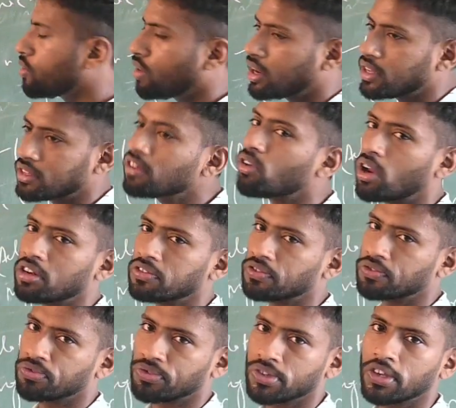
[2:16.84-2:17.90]
one is a
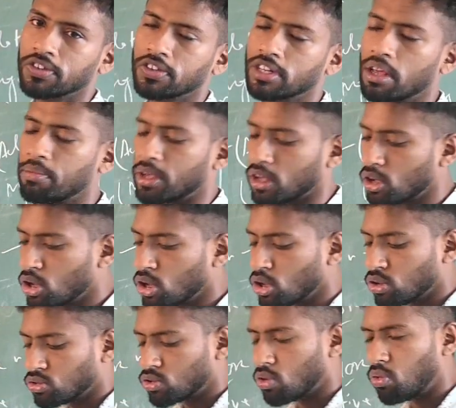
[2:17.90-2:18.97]
non-systemic.
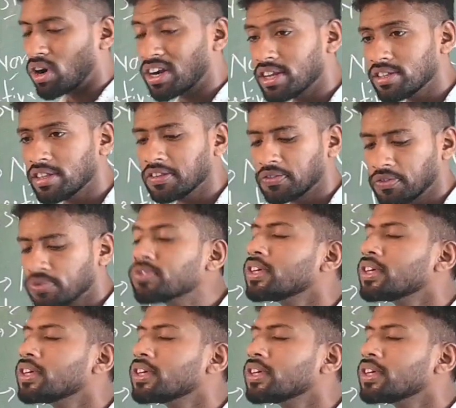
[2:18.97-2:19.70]
So what is this